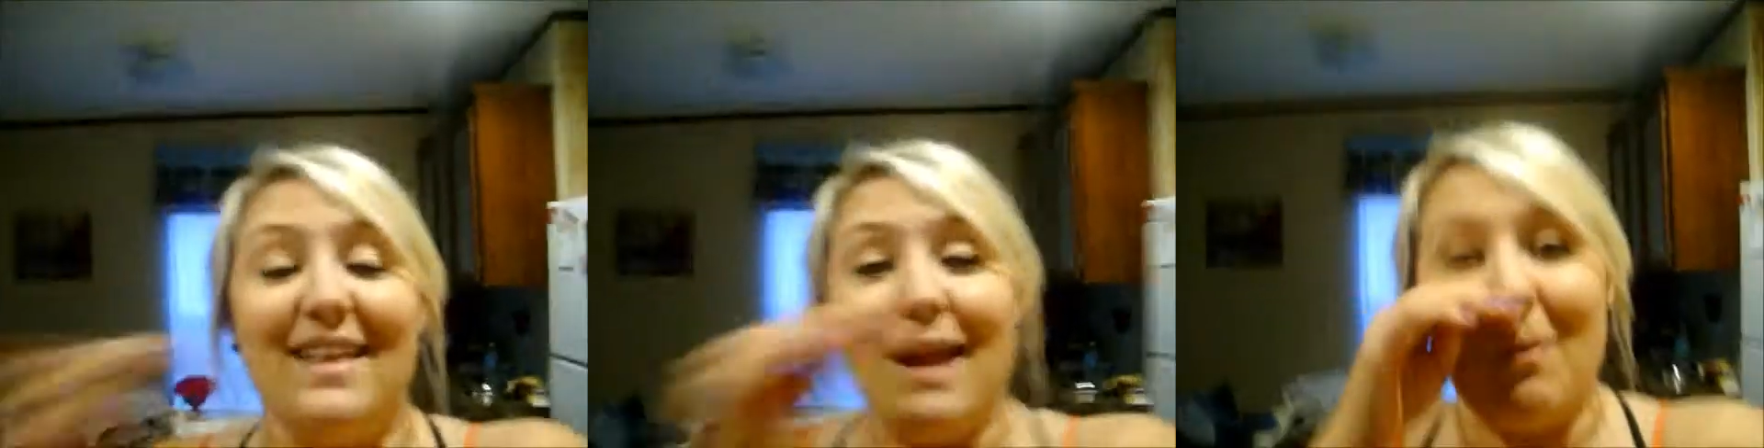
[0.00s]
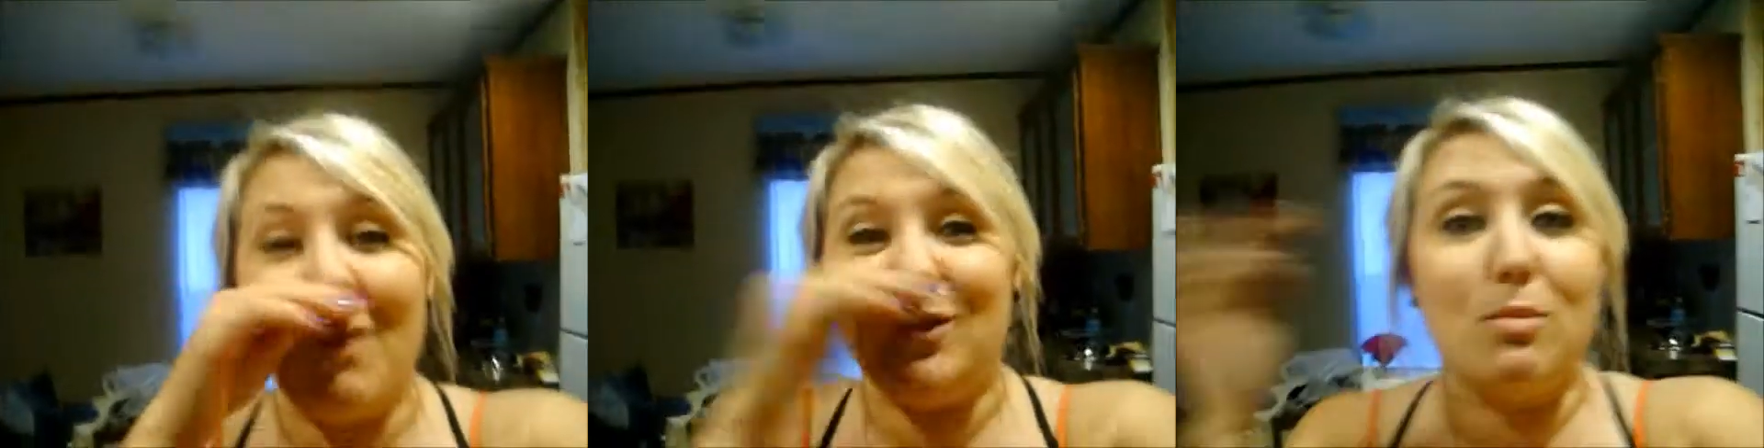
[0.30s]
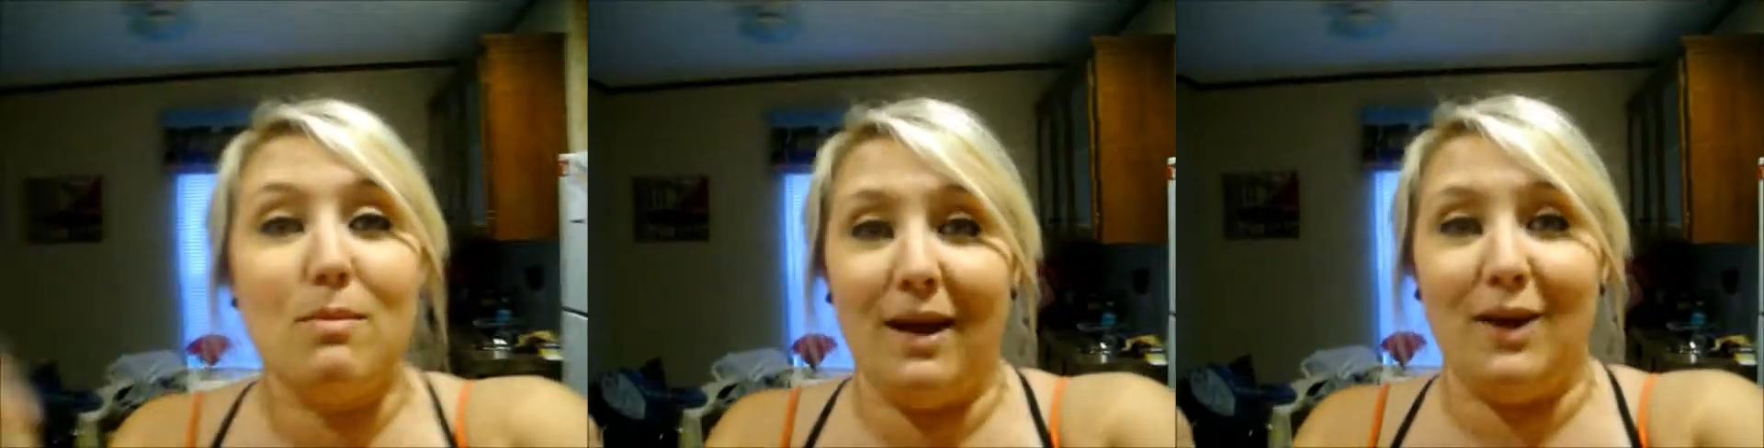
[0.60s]
that I'm always
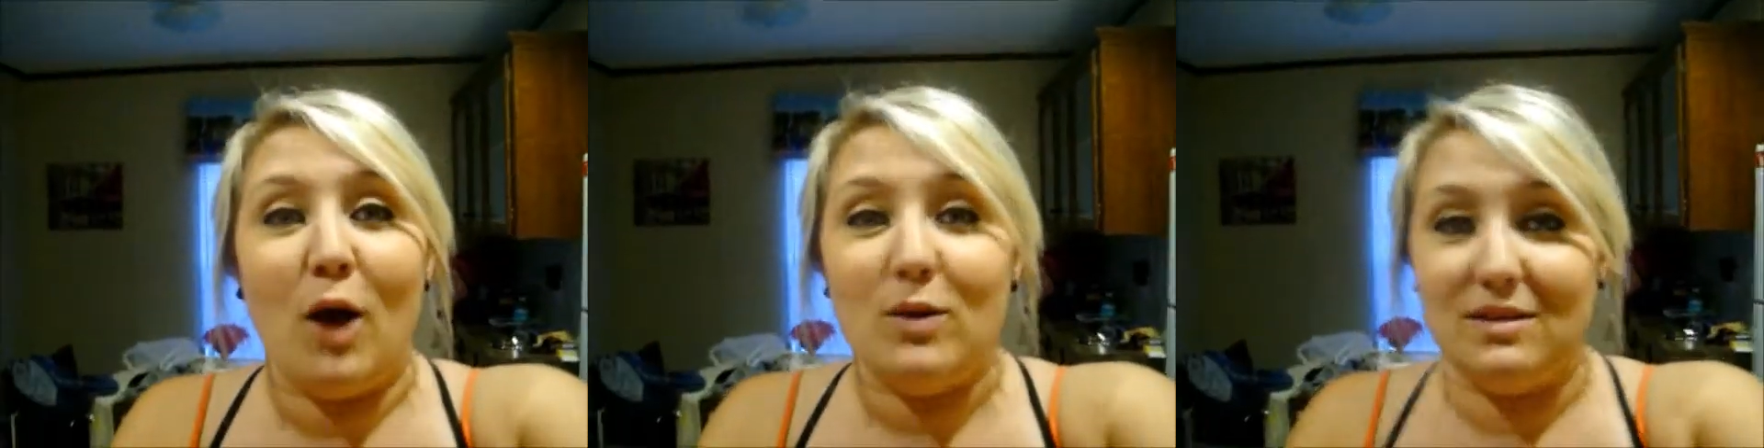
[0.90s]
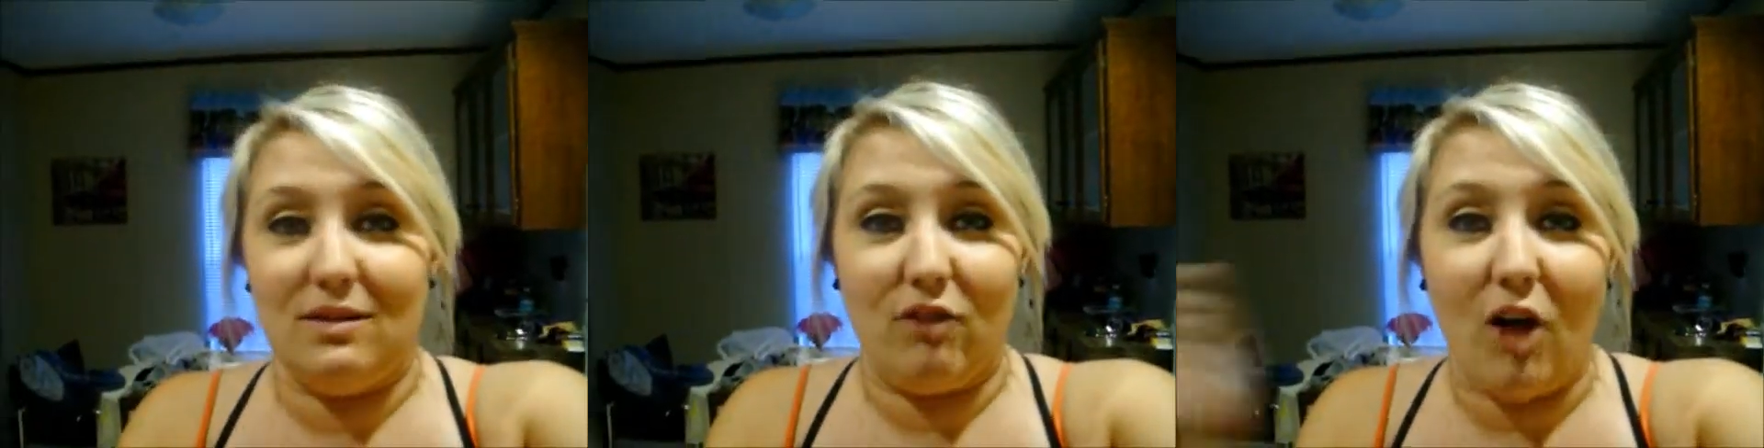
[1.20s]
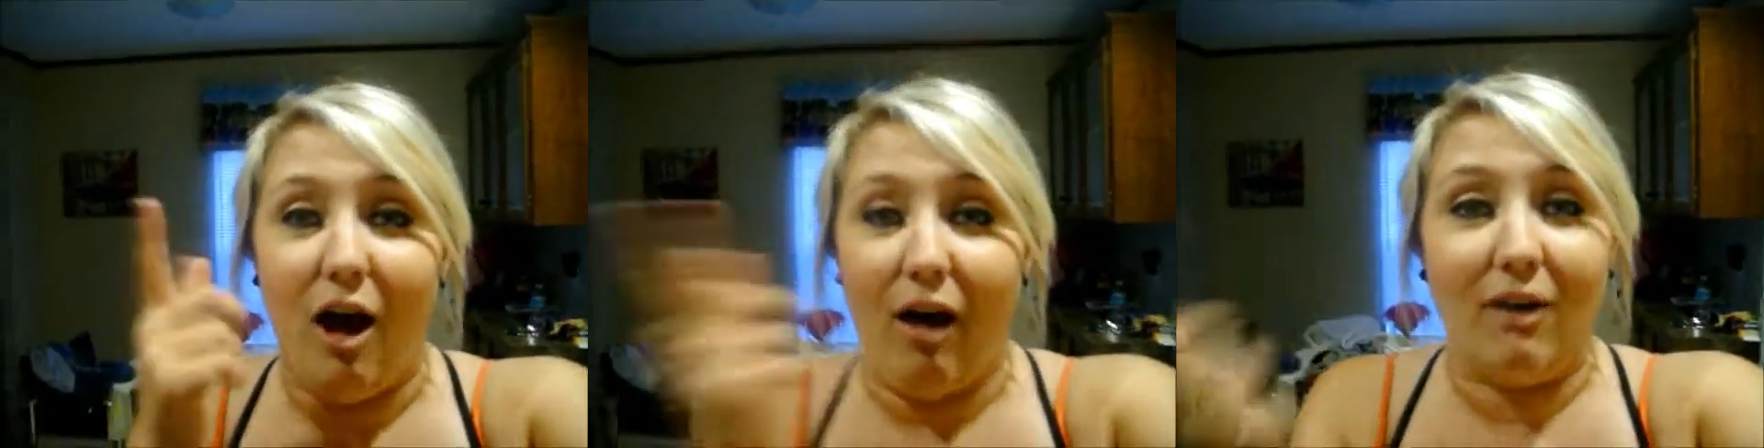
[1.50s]
rubbing my nose in the
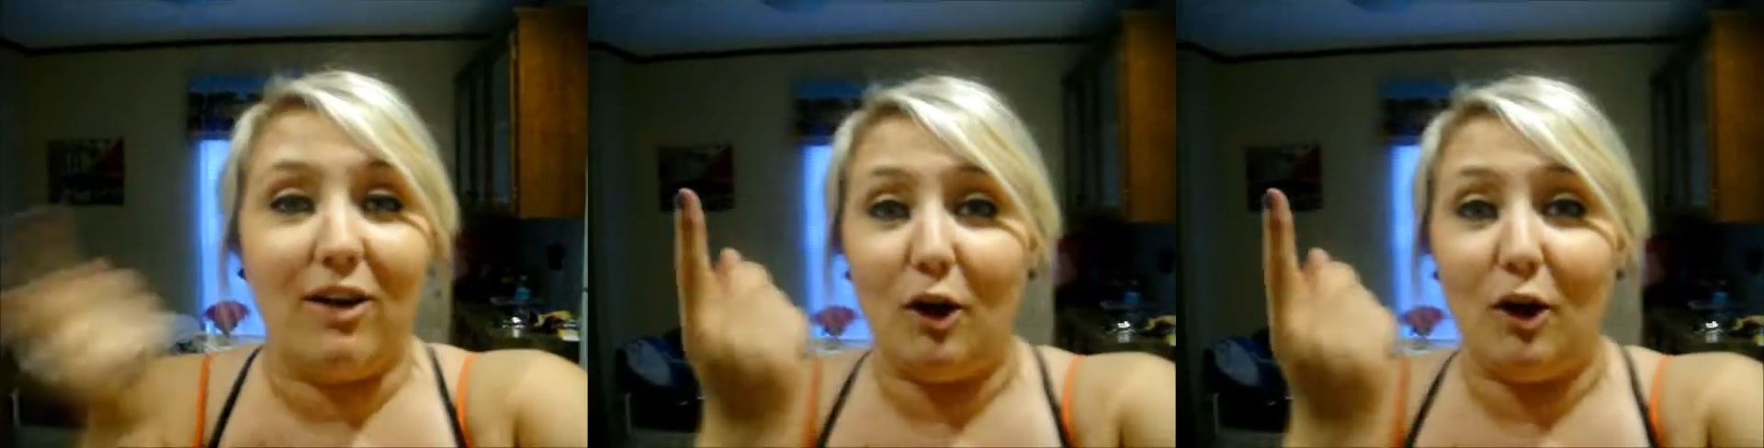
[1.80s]
vlog.